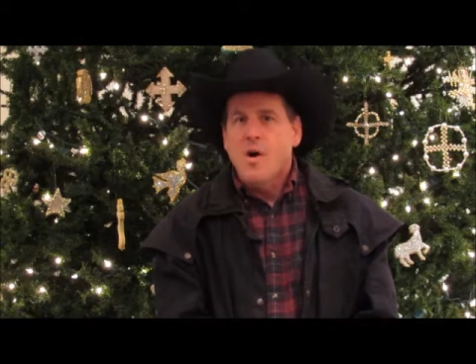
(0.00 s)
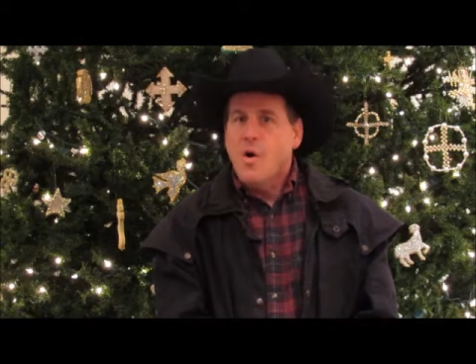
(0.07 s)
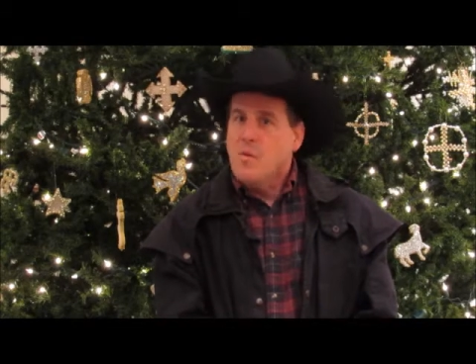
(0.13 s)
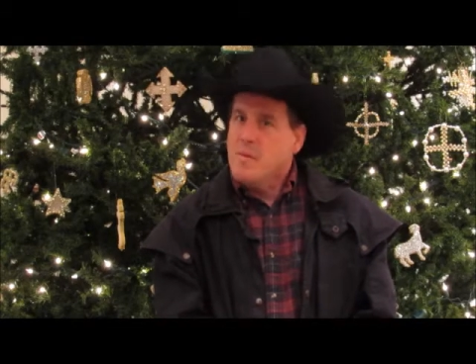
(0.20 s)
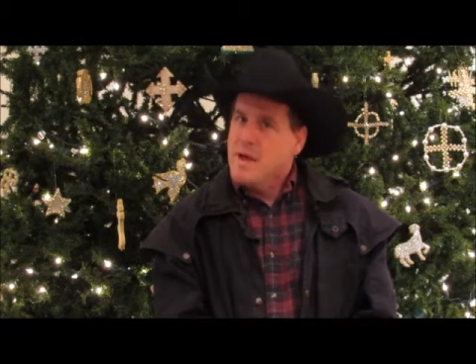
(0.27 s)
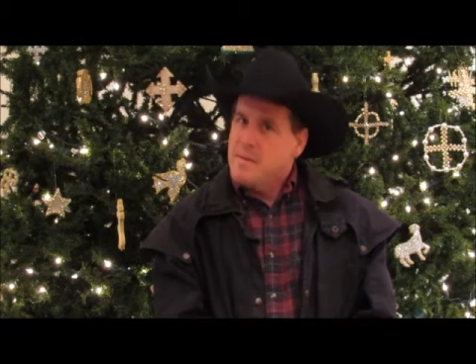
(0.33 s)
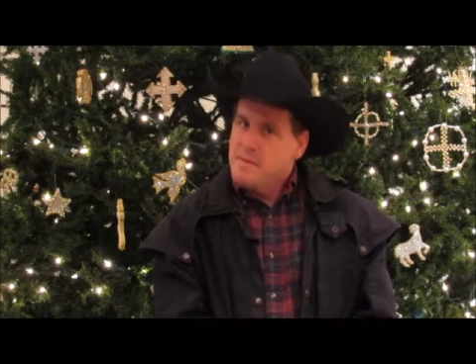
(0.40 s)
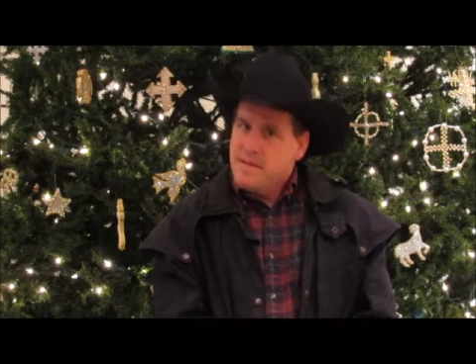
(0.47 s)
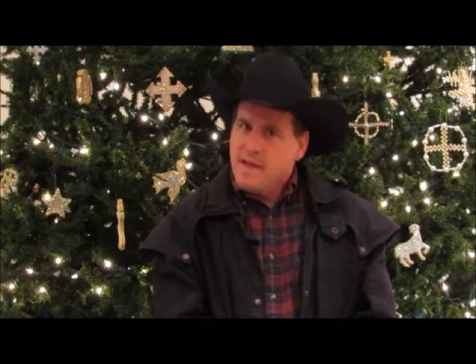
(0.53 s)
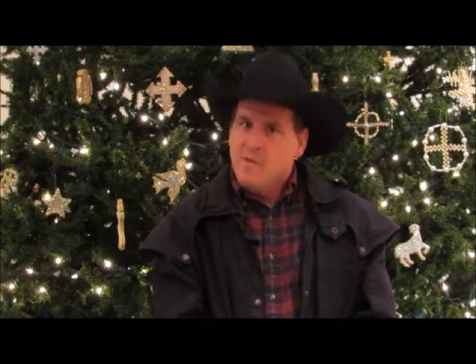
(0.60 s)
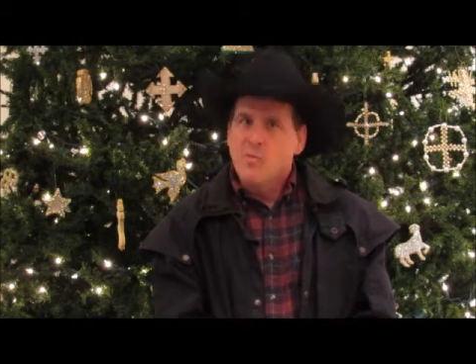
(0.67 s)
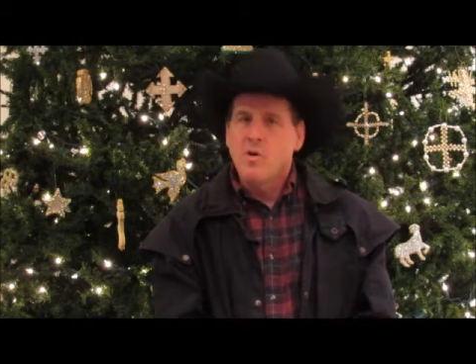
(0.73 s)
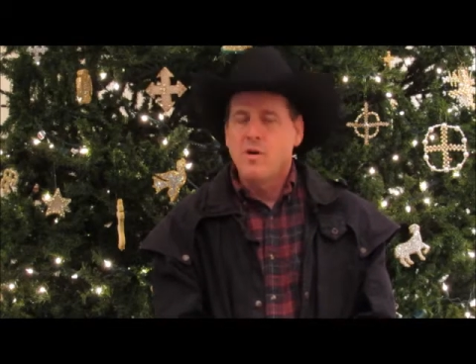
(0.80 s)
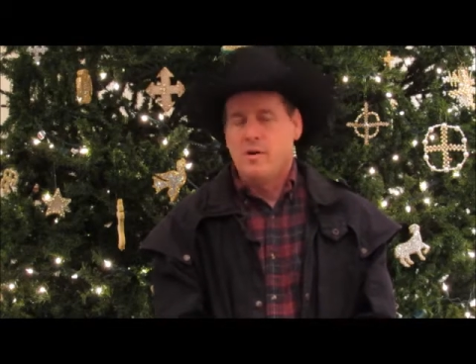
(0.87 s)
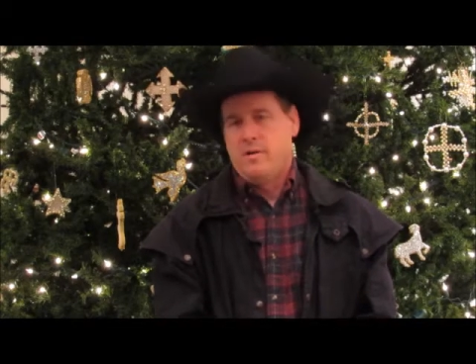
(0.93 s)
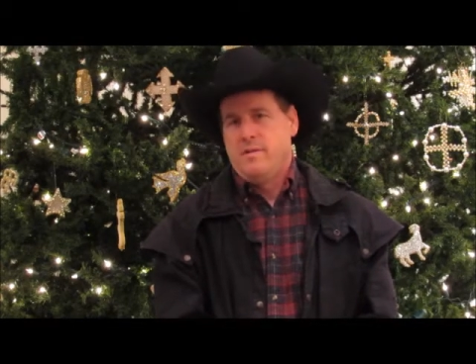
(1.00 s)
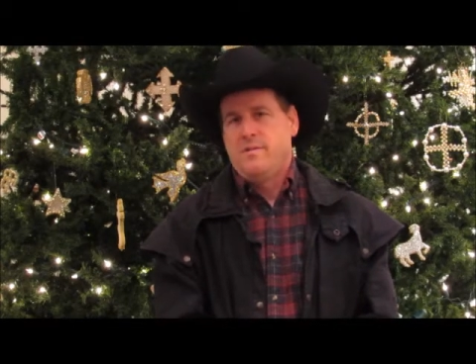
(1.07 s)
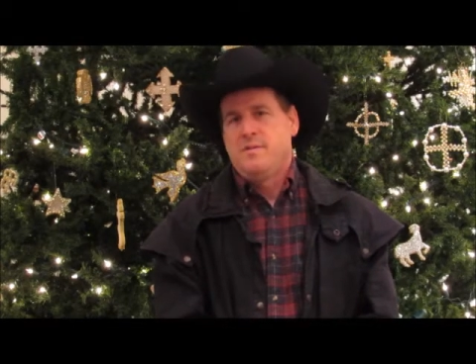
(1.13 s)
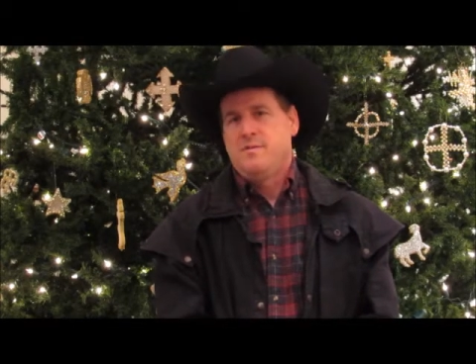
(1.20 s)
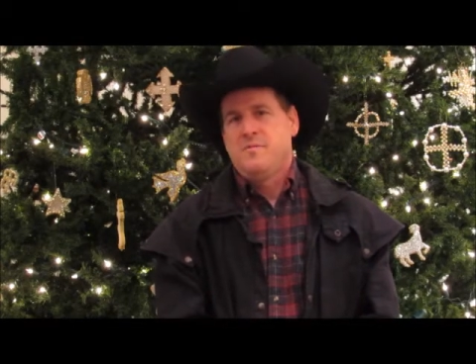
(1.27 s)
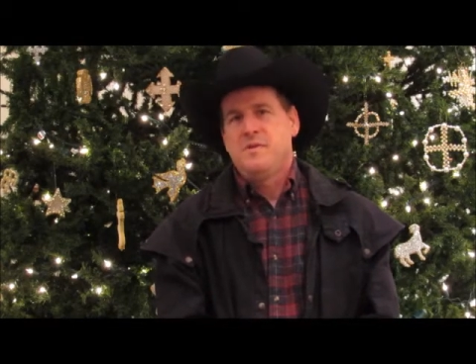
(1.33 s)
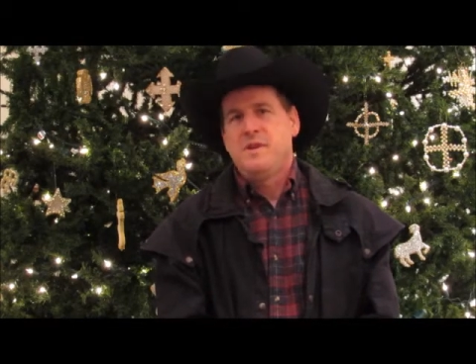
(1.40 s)
or maybe they weren't.
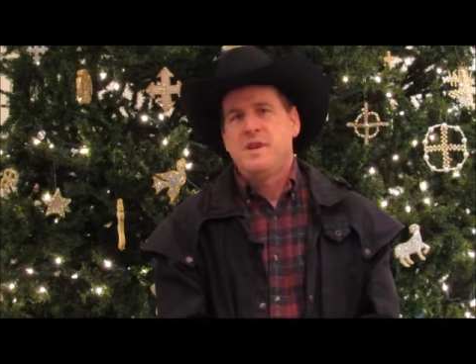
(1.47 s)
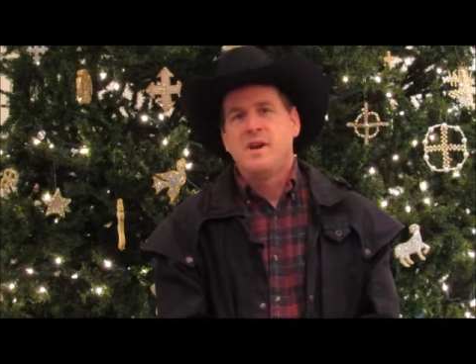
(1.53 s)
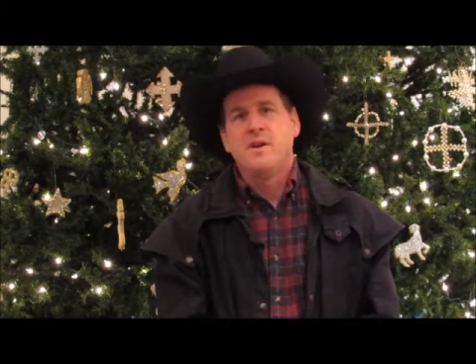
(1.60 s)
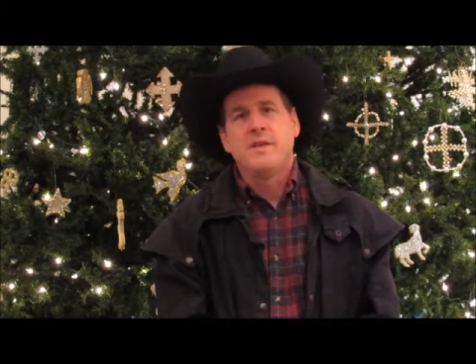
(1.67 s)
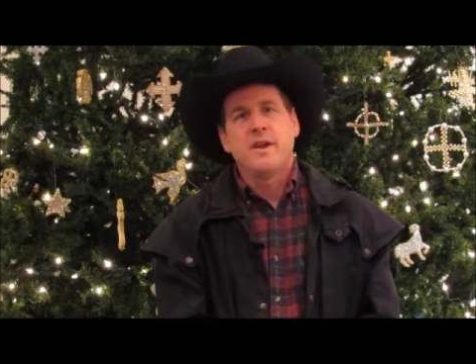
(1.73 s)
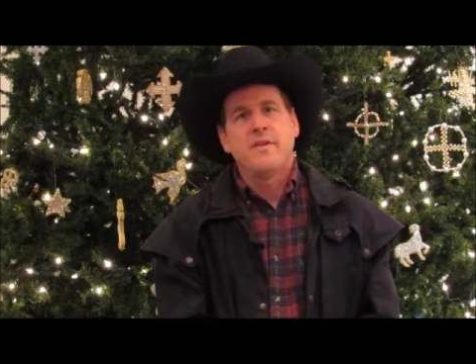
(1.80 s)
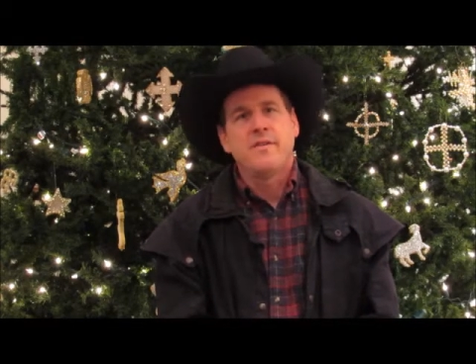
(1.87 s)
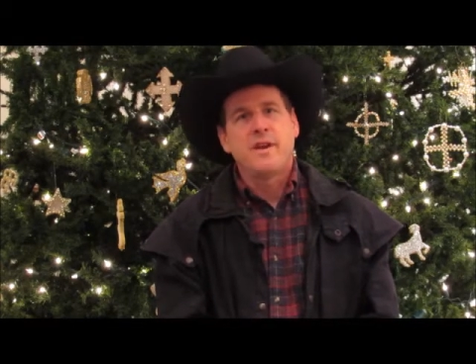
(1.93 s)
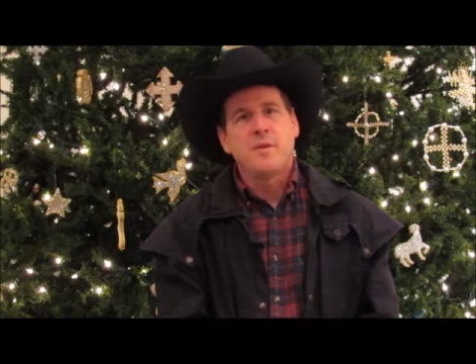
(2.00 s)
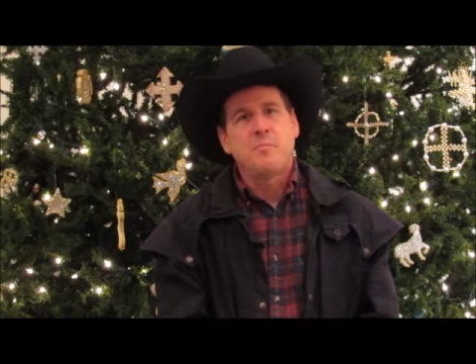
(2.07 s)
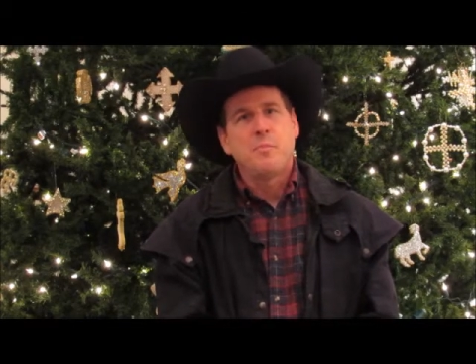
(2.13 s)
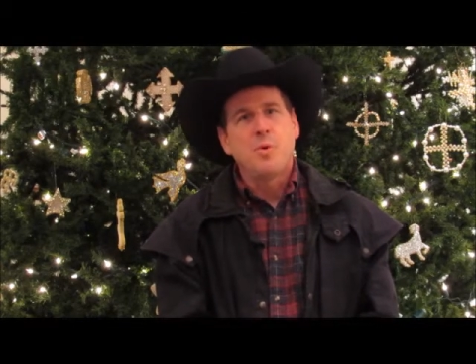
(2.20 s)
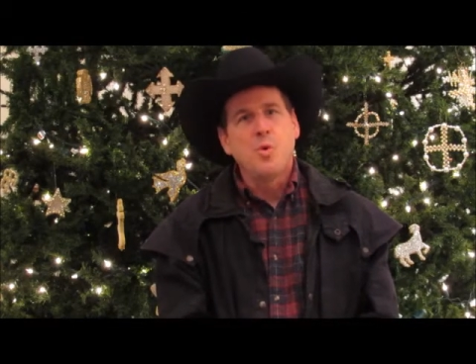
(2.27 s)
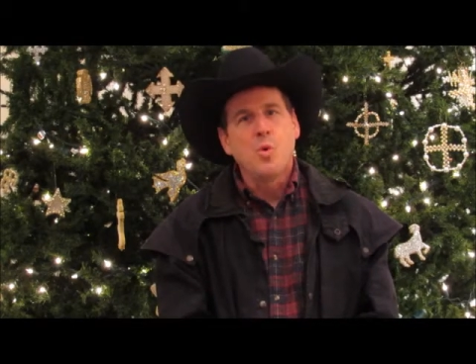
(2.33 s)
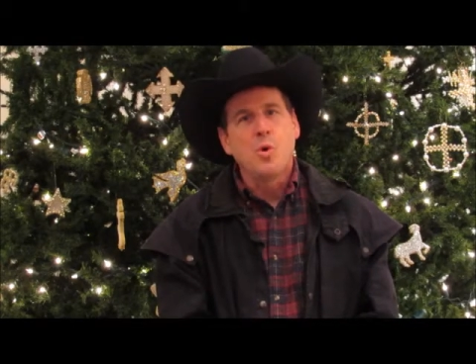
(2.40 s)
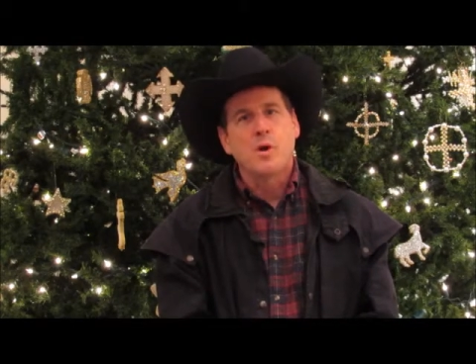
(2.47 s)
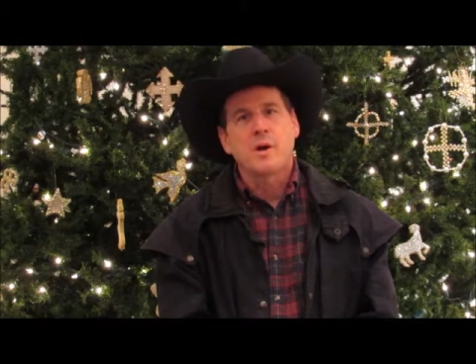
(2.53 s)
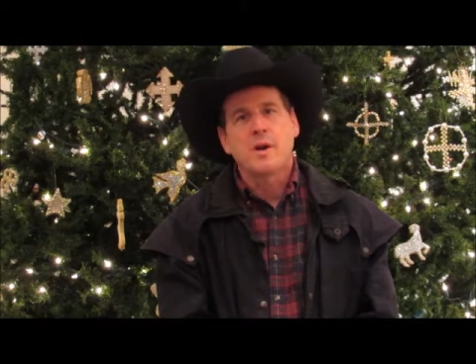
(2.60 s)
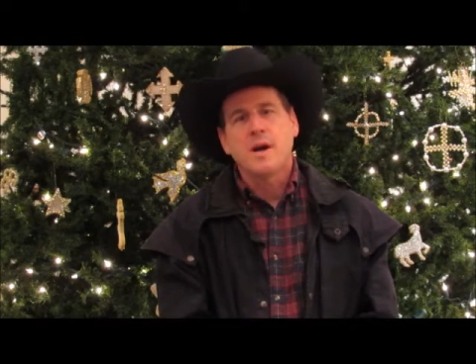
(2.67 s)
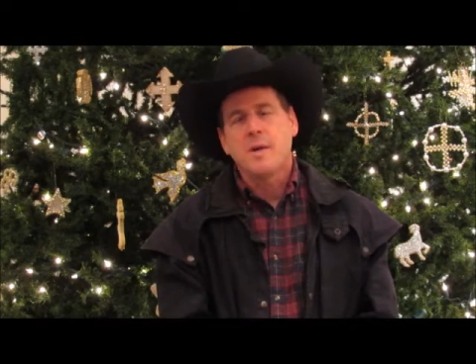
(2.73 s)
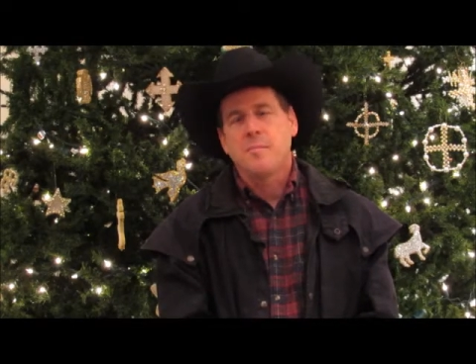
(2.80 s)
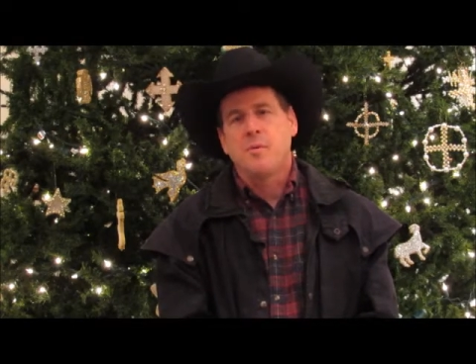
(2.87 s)
We know they're a very
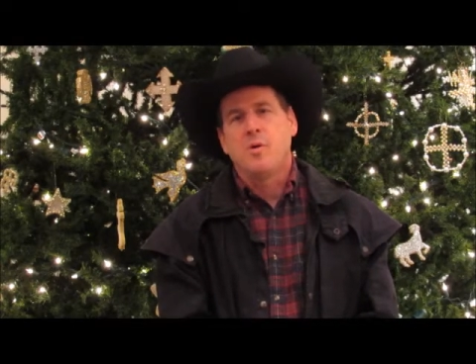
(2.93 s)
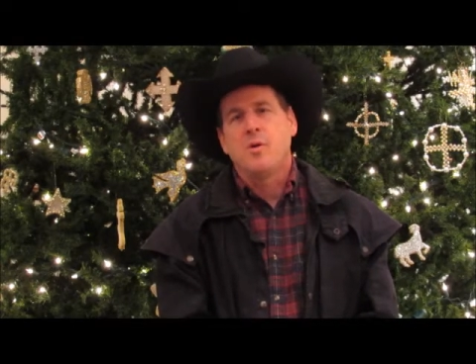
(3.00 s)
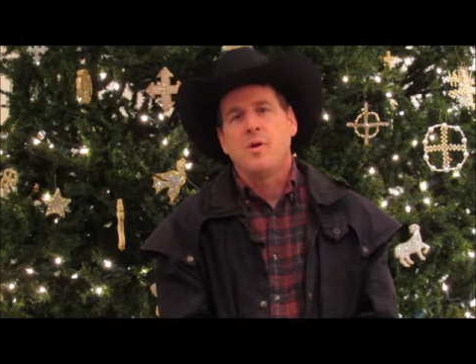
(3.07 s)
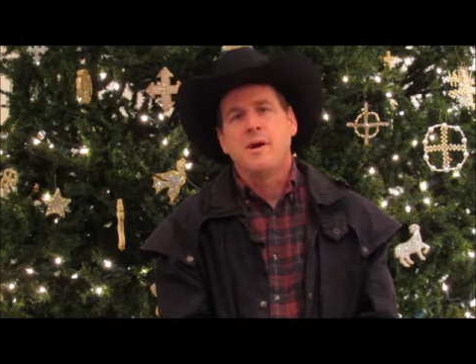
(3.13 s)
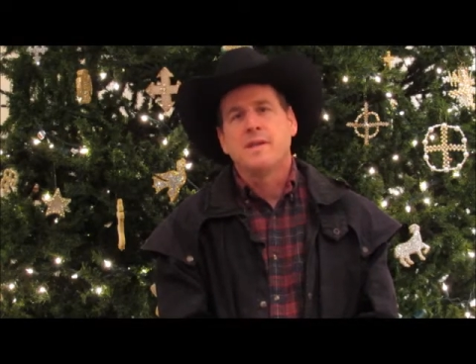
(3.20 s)
poor couple,